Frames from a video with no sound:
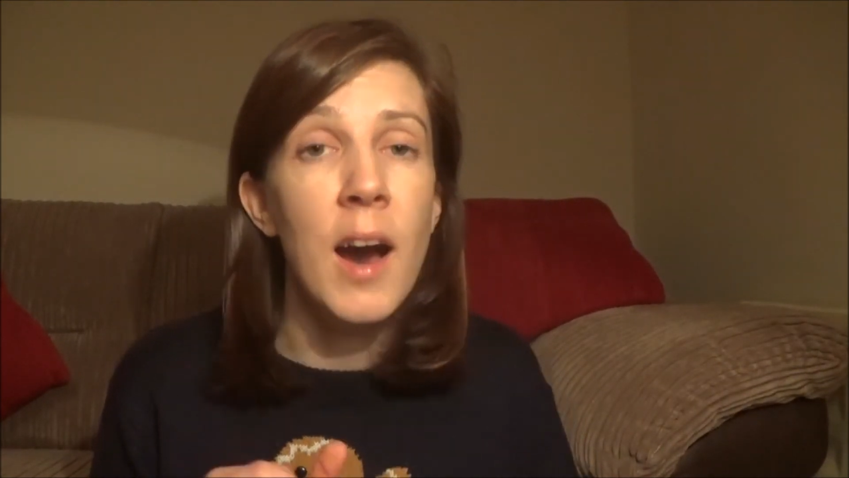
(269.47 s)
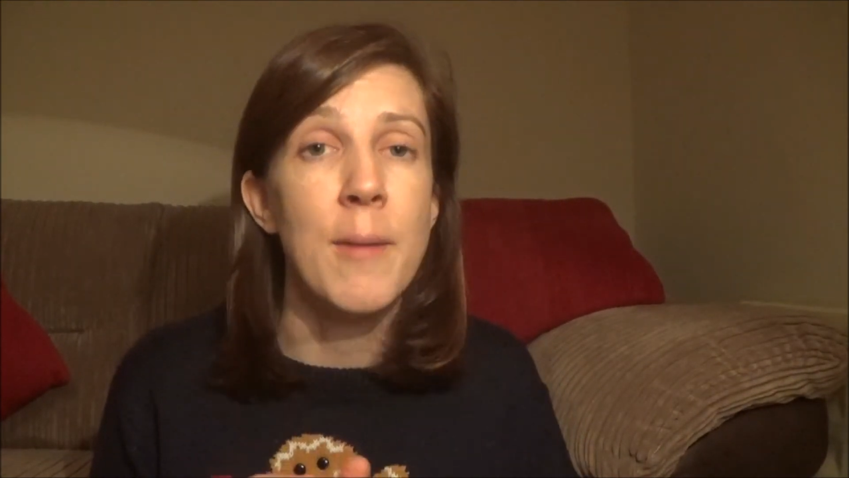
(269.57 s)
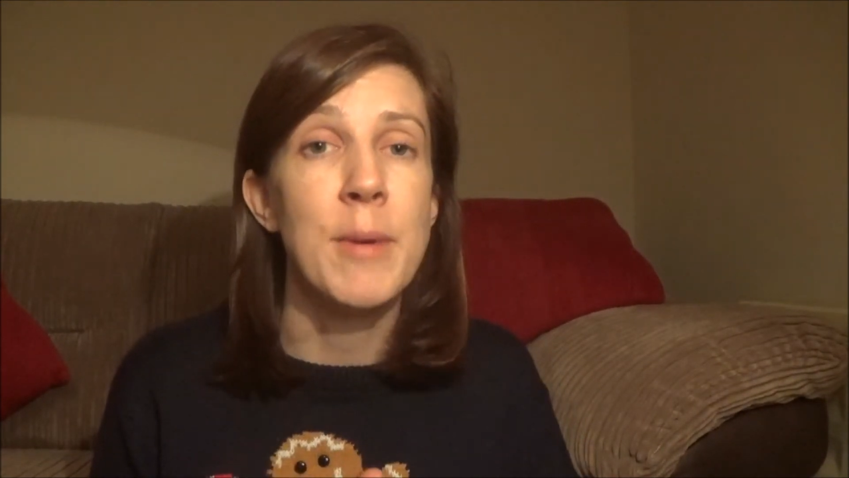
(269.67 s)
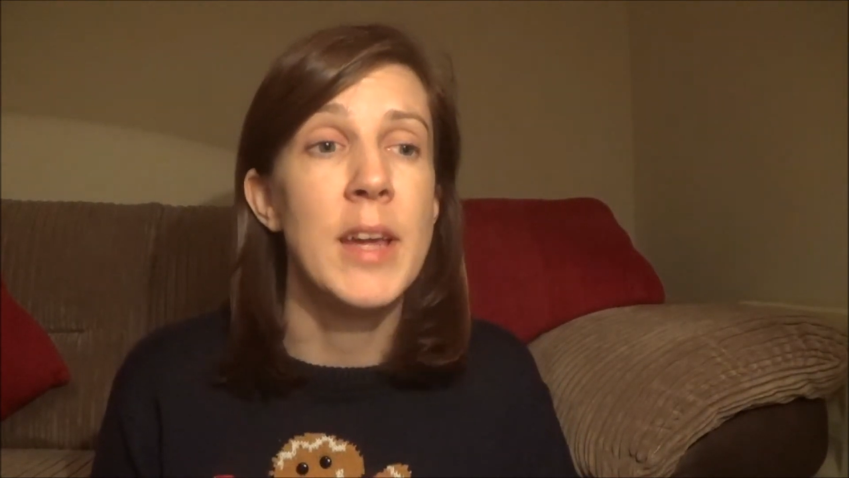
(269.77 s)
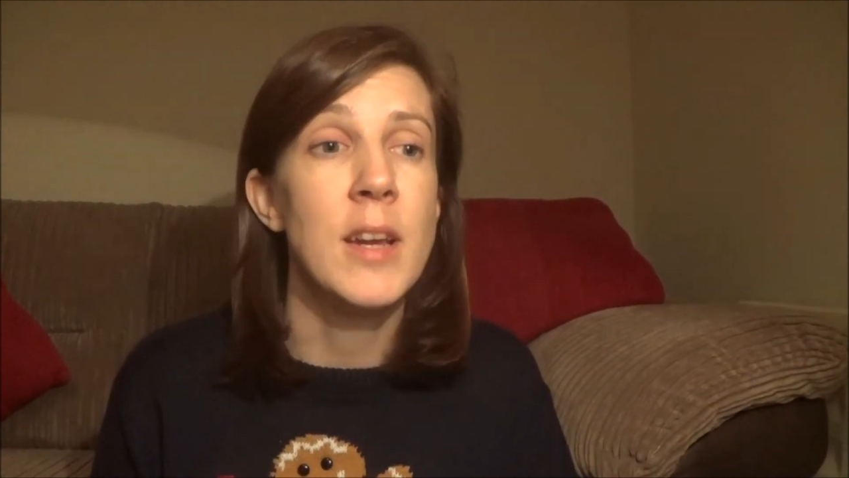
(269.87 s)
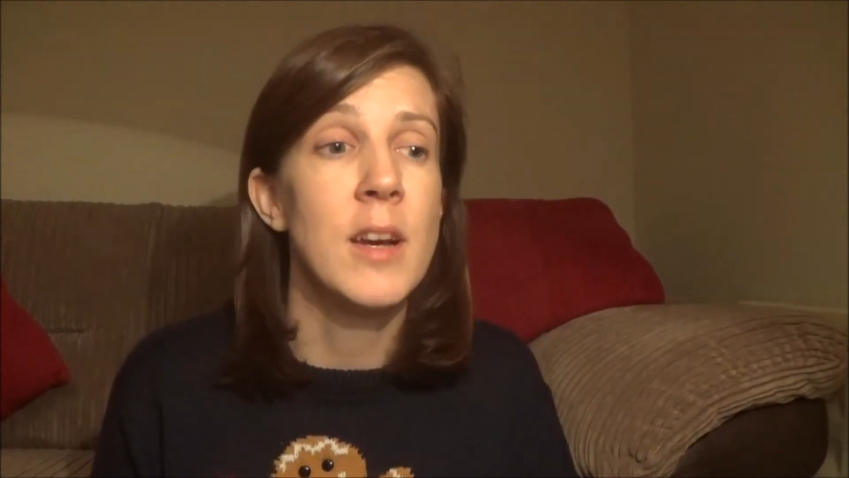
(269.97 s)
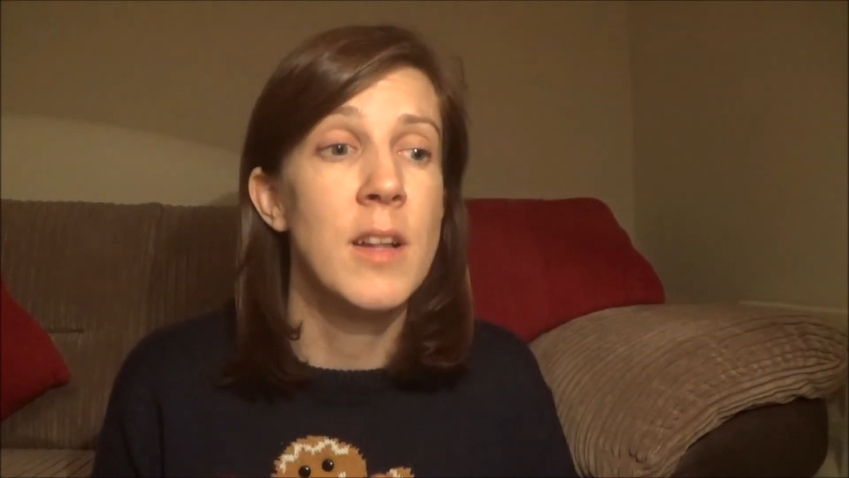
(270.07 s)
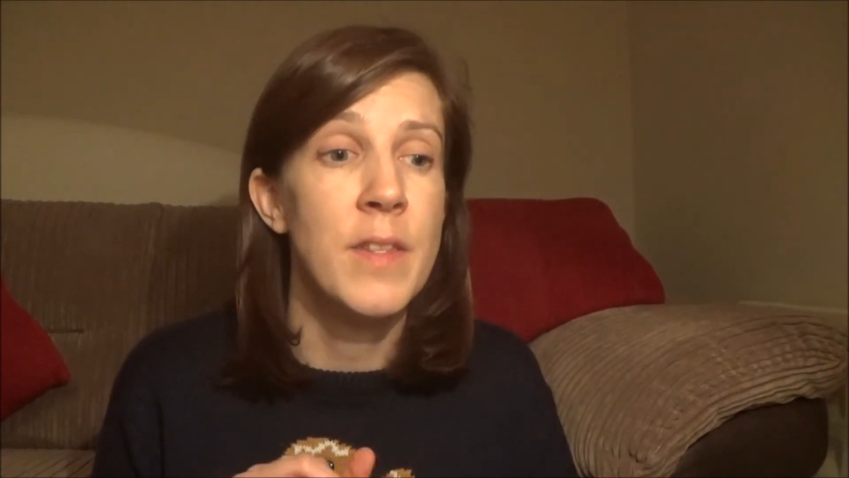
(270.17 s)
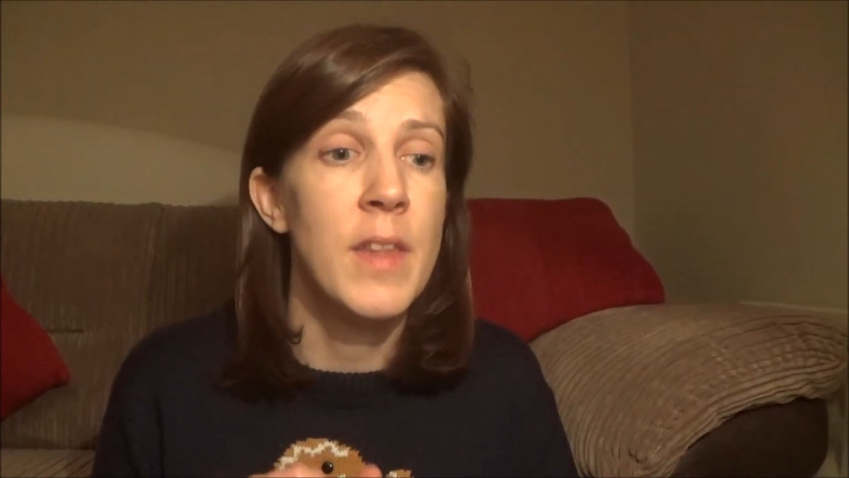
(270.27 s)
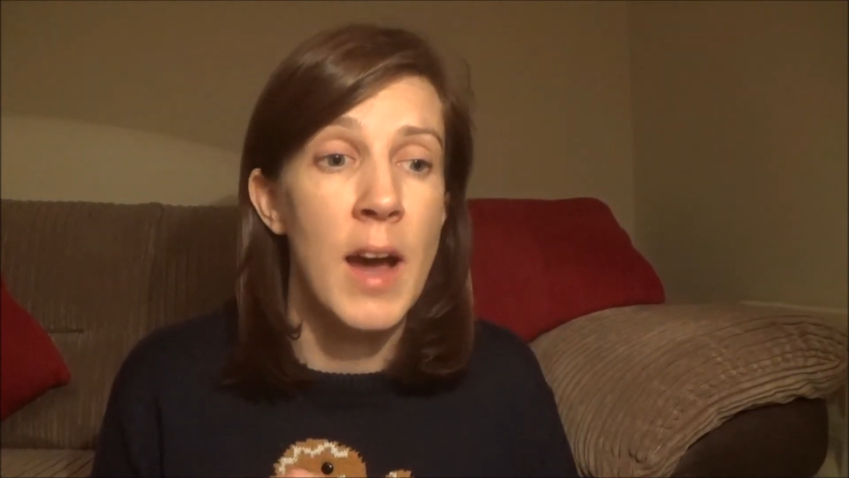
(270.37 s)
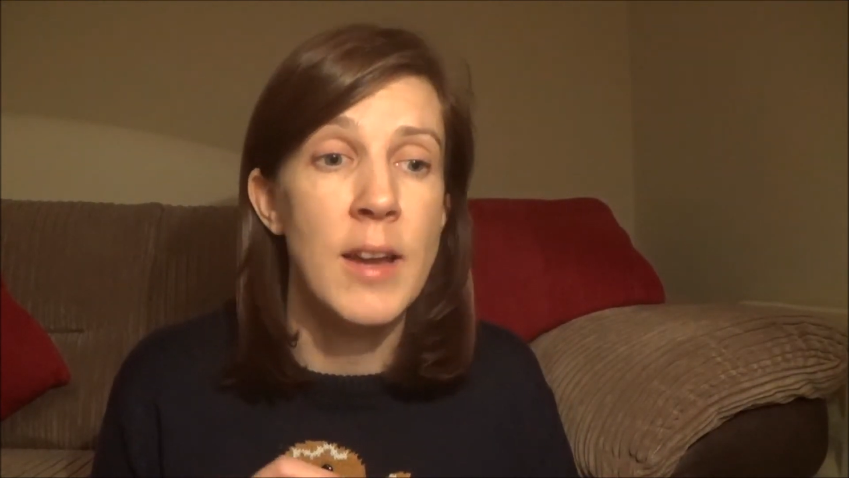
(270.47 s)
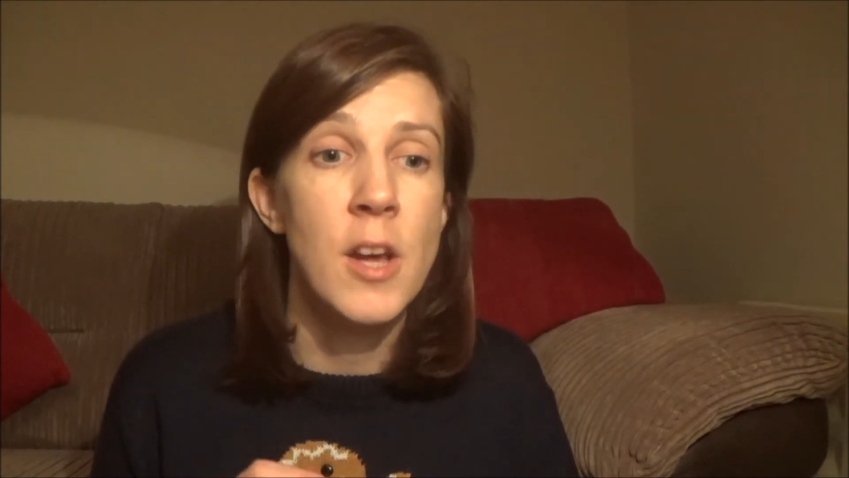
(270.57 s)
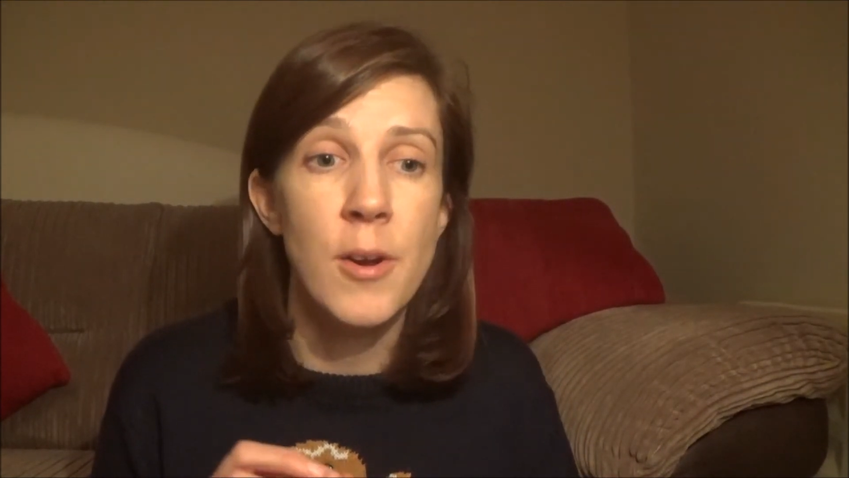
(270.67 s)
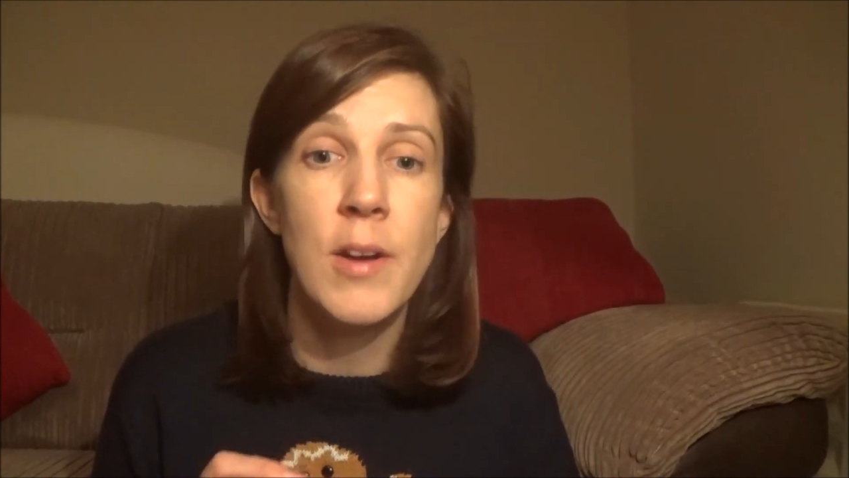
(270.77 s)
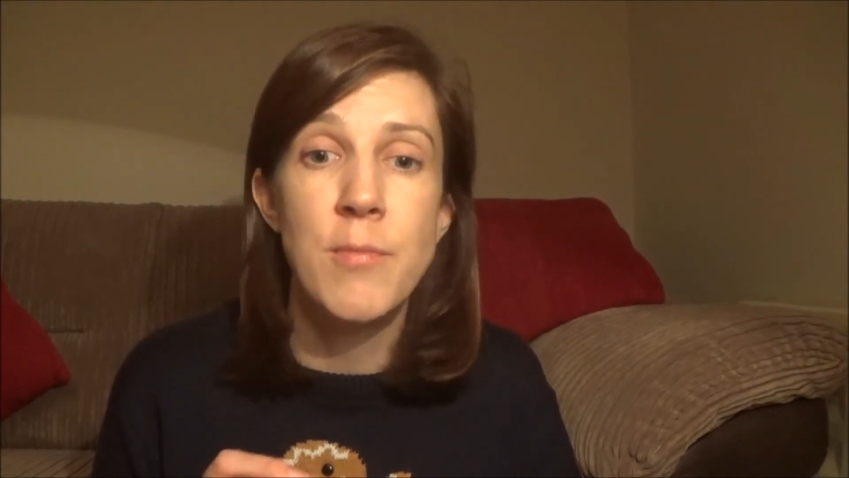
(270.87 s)
I mean, I
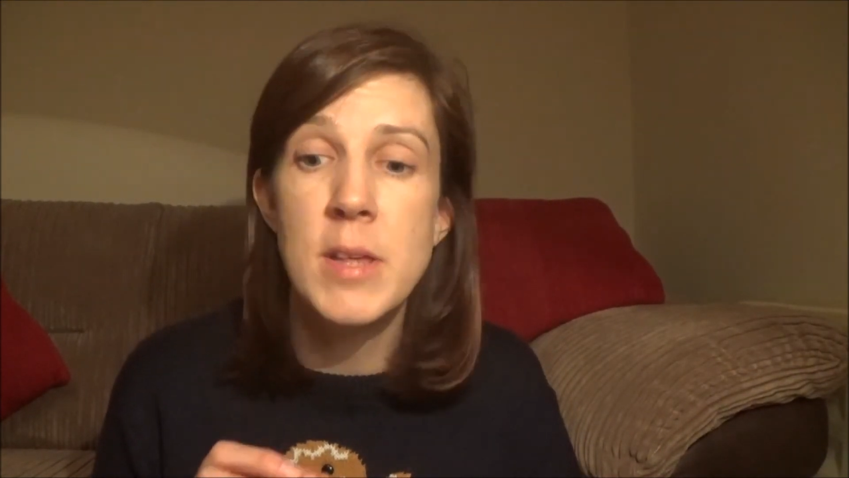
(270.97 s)
know I've